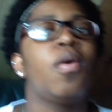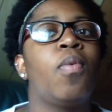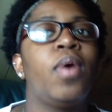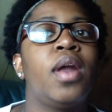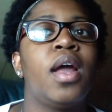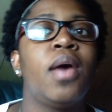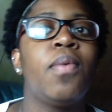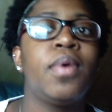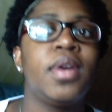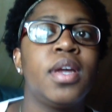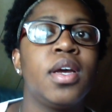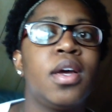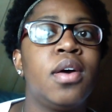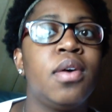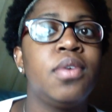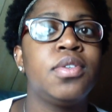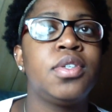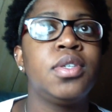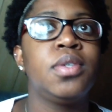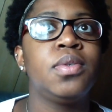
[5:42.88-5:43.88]
what I want to
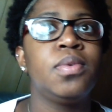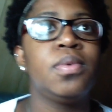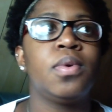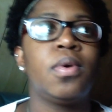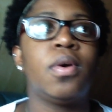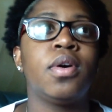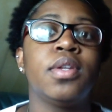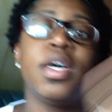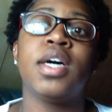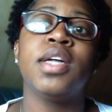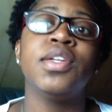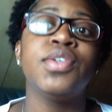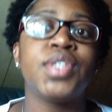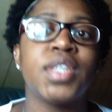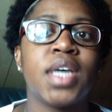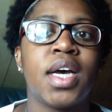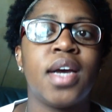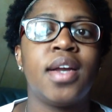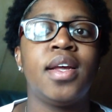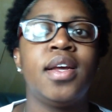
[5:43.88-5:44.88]
go to on the other
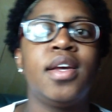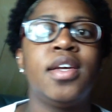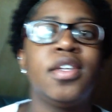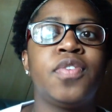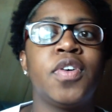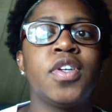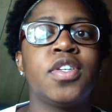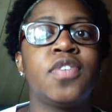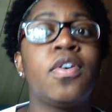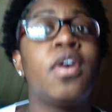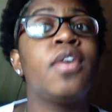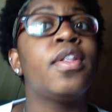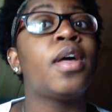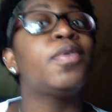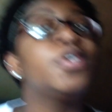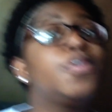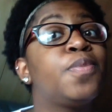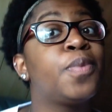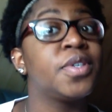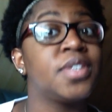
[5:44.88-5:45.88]
side is, first of all, that
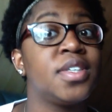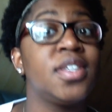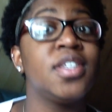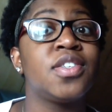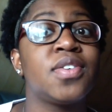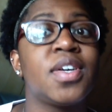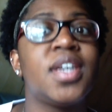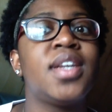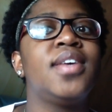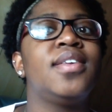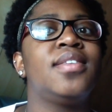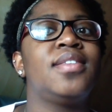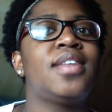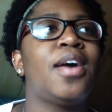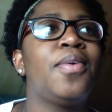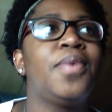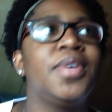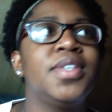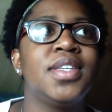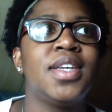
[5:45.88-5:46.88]
was Sports Illustrated.
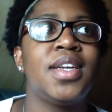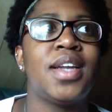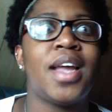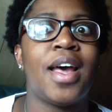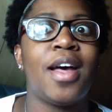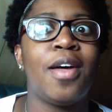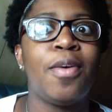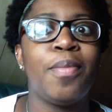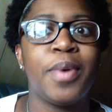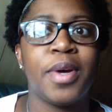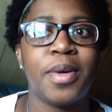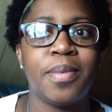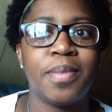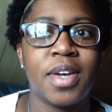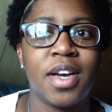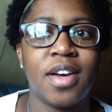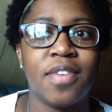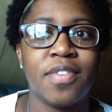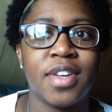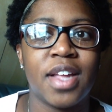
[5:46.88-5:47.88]
That wasn't an album
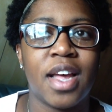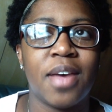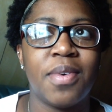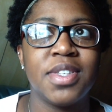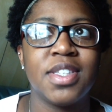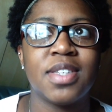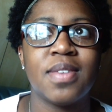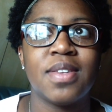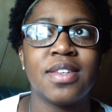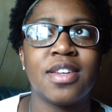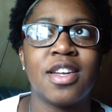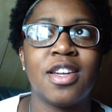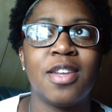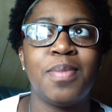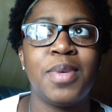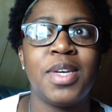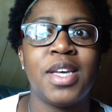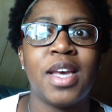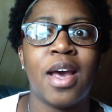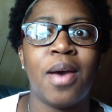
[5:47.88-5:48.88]
cover. That wasn't something that's going to
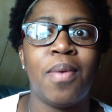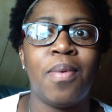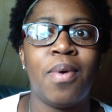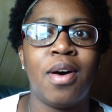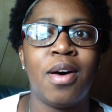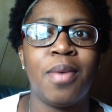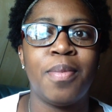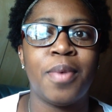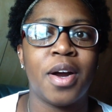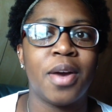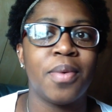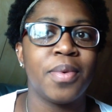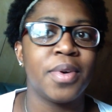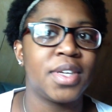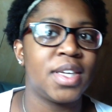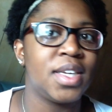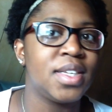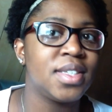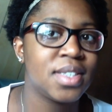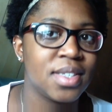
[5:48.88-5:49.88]
be at Walmart where
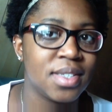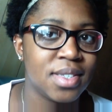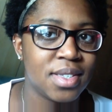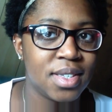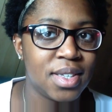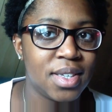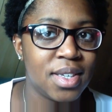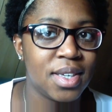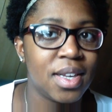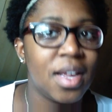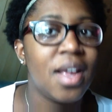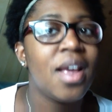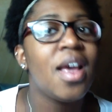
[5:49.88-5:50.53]
kids can see it.